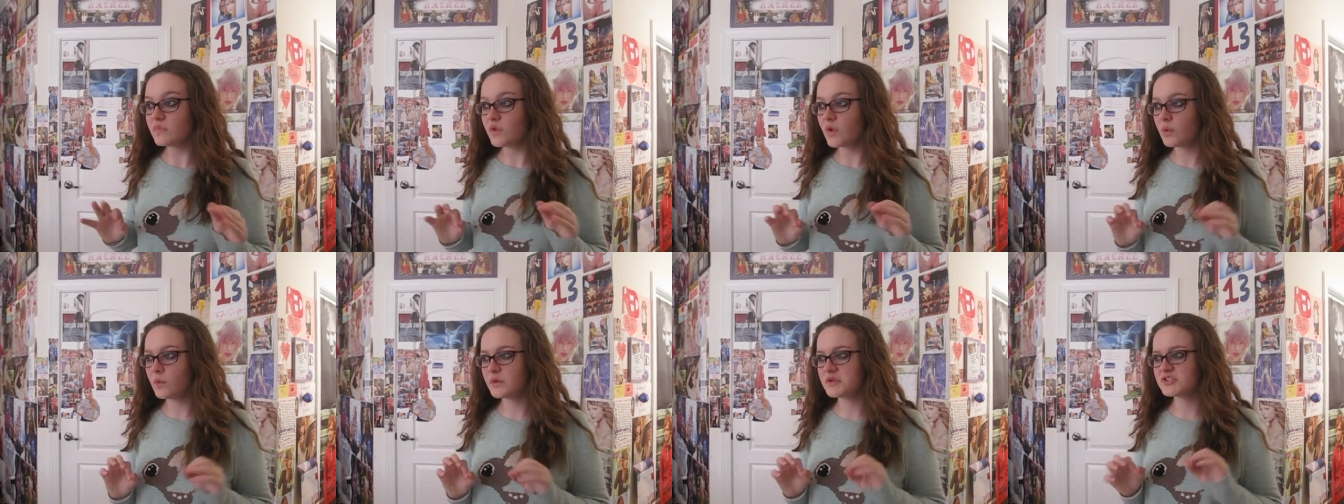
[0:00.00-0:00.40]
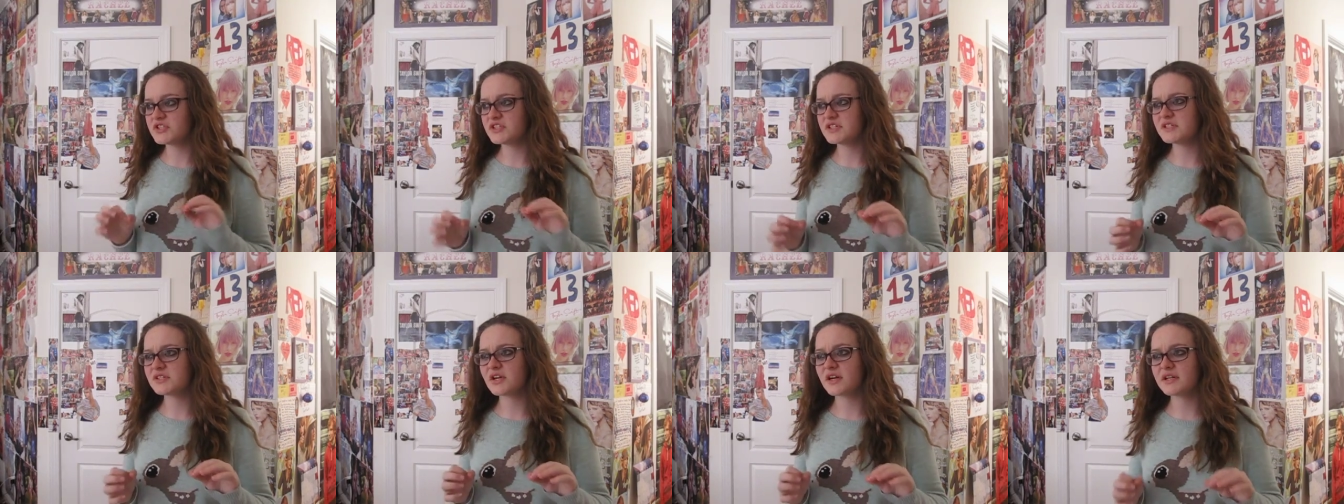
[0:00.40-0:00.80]
When
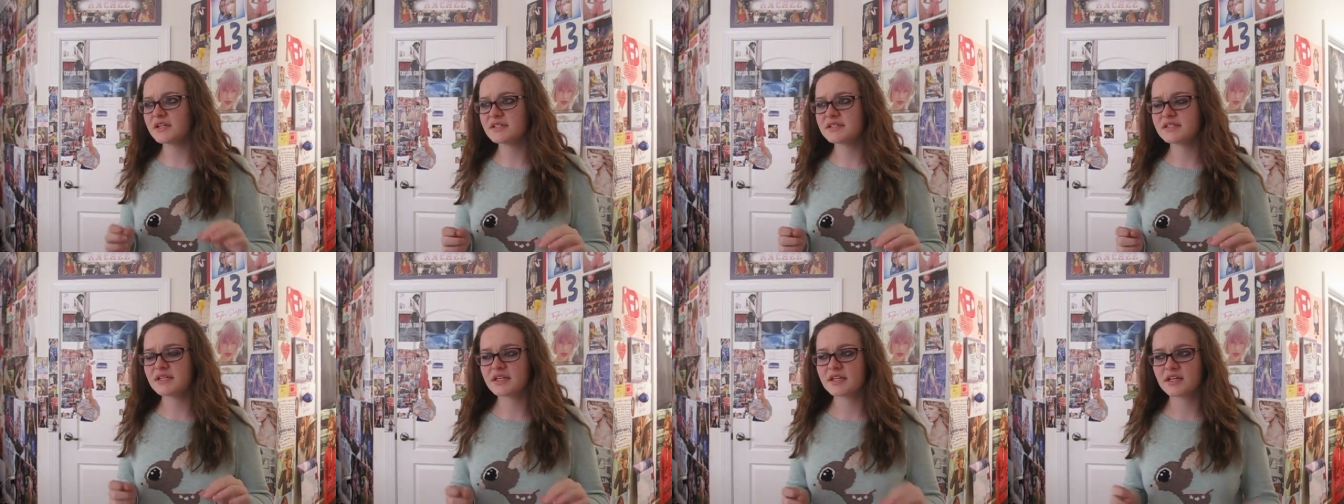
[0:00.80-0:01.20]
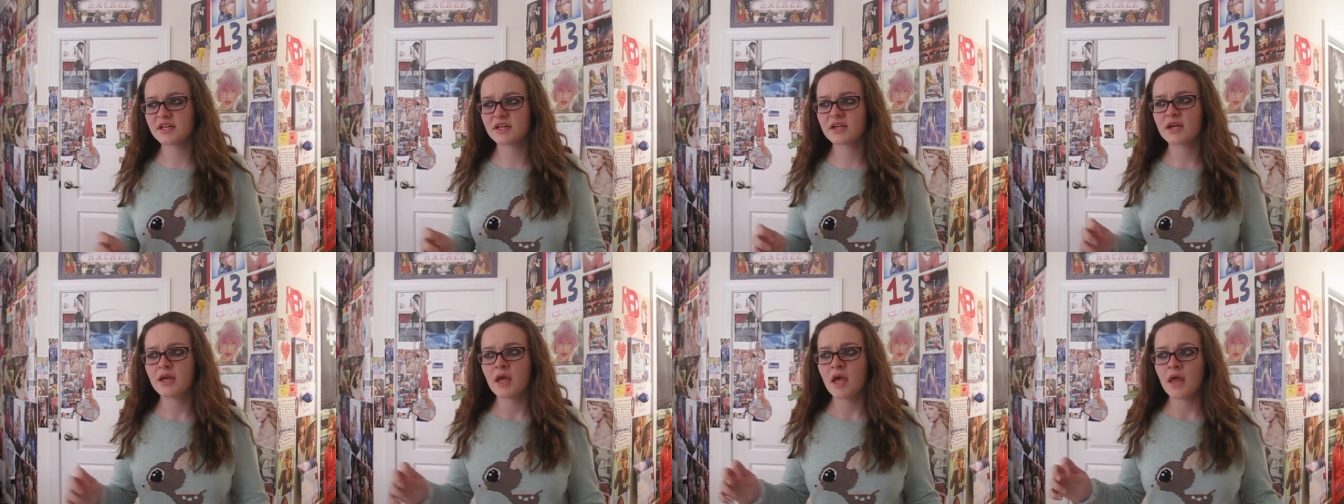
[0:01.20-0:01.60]
she started
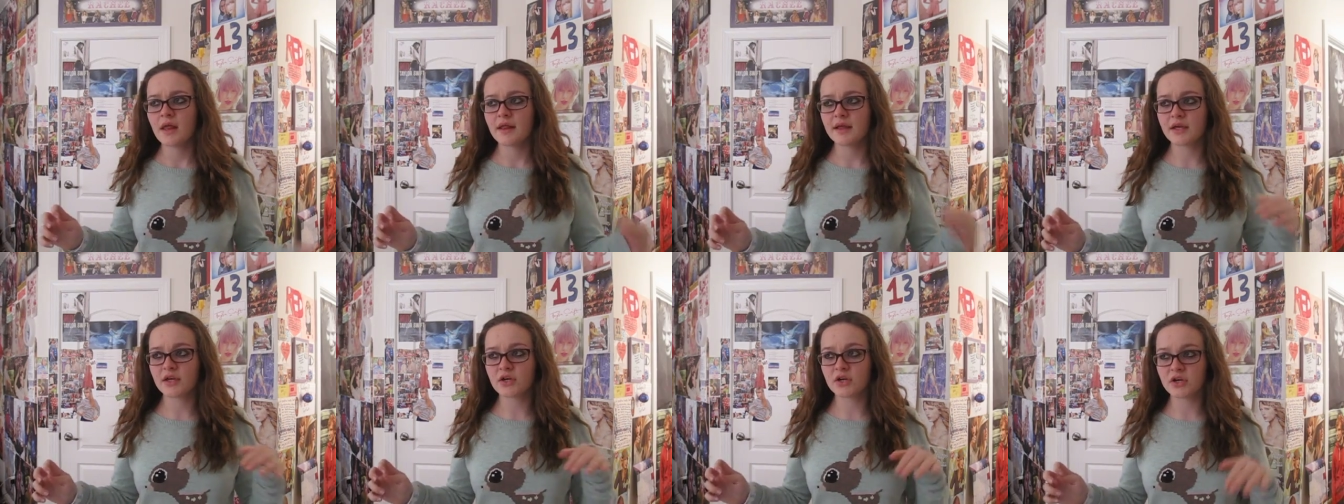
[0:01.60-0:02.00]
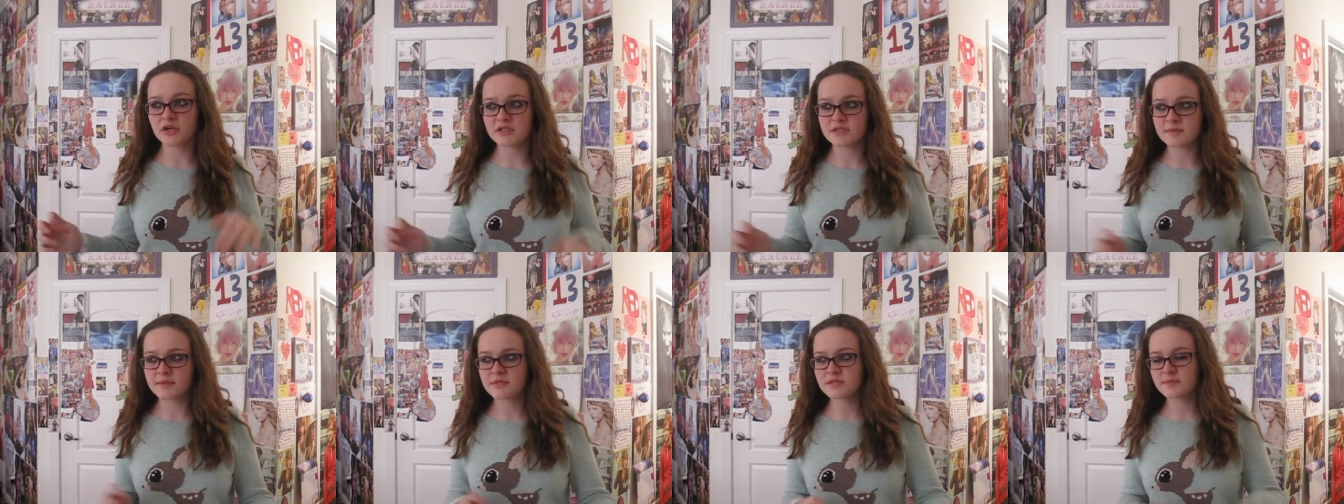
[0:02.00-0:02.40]
sending like
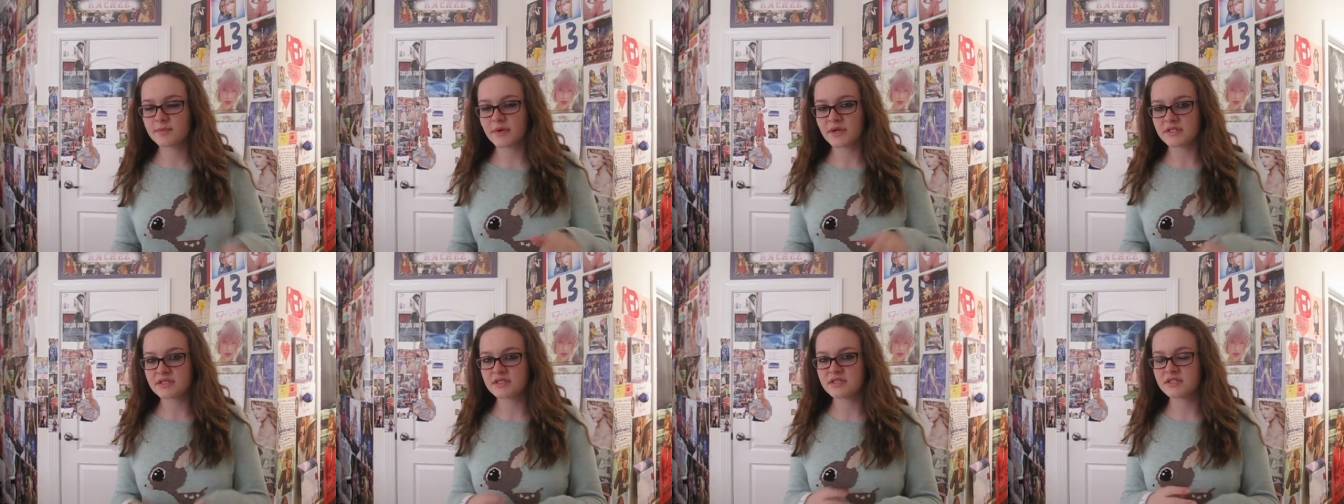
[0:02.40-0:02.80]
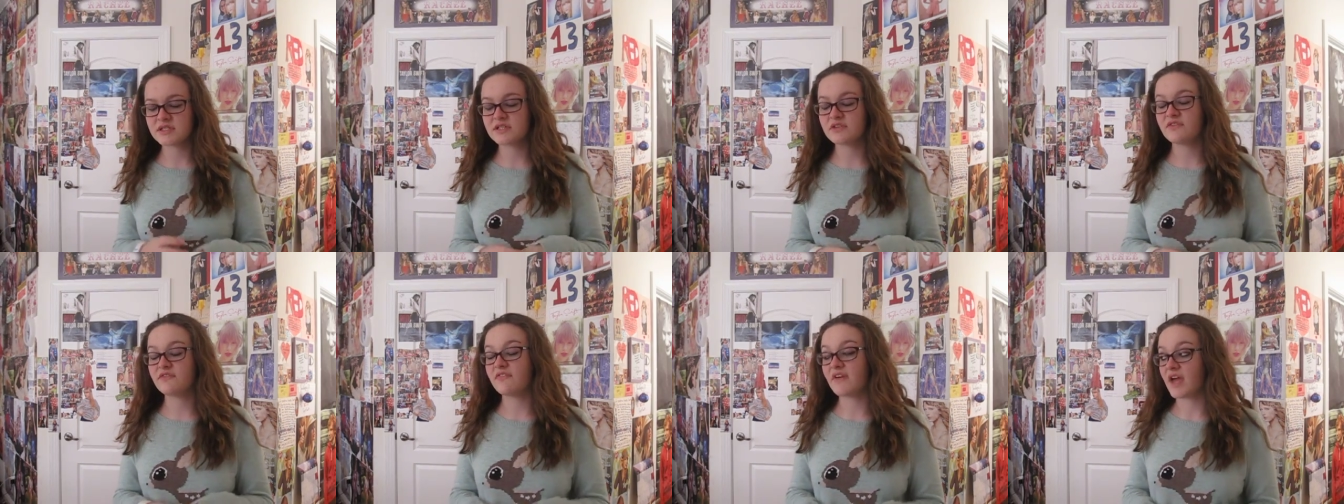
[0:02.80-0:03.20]
Christmas presents
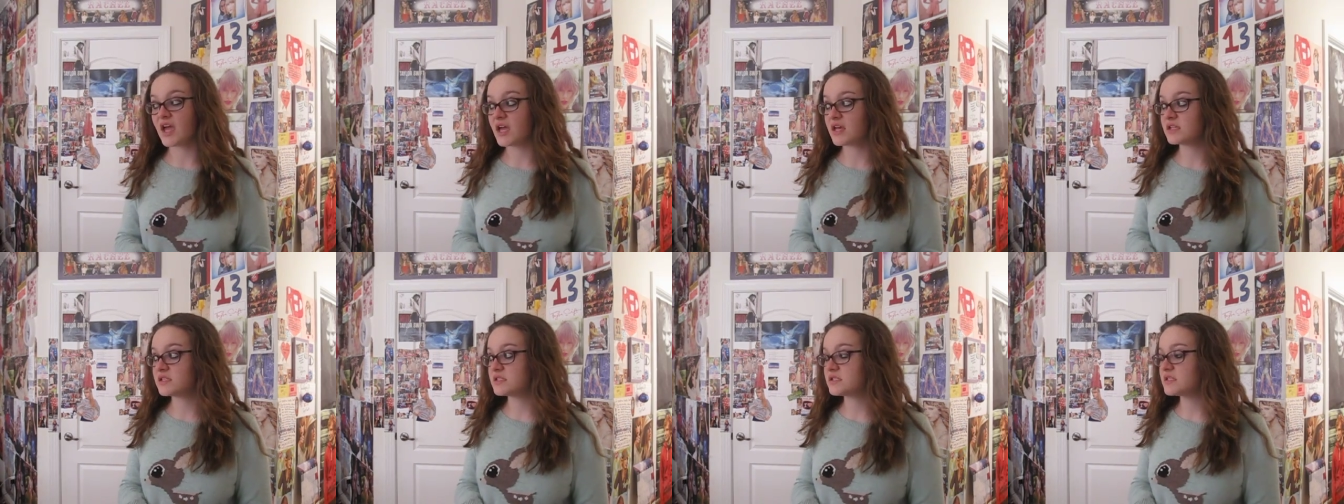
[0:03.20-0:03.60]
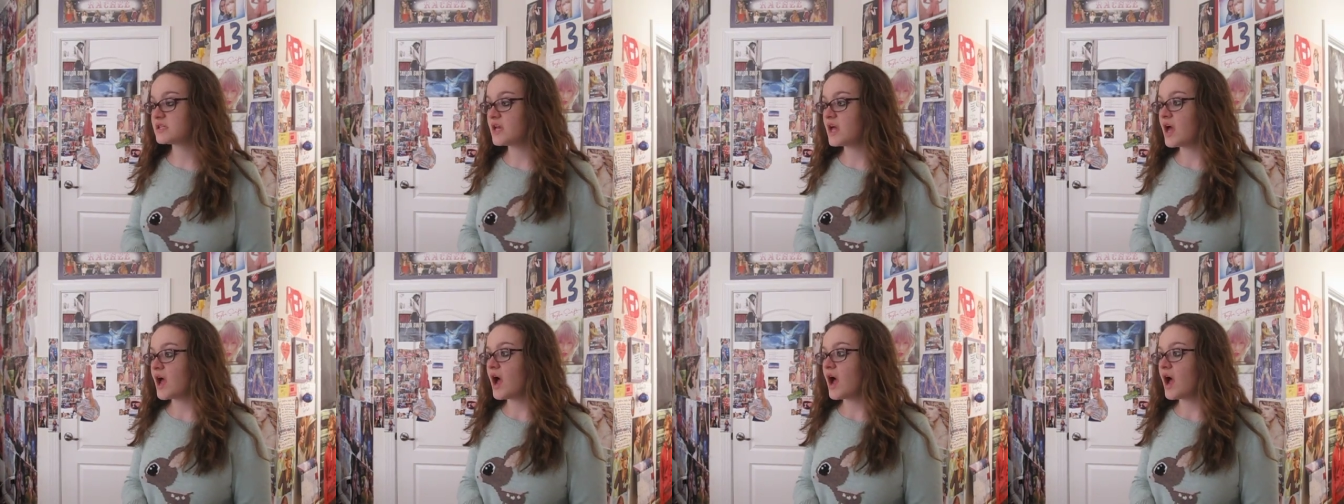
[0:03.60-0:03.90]
to fans,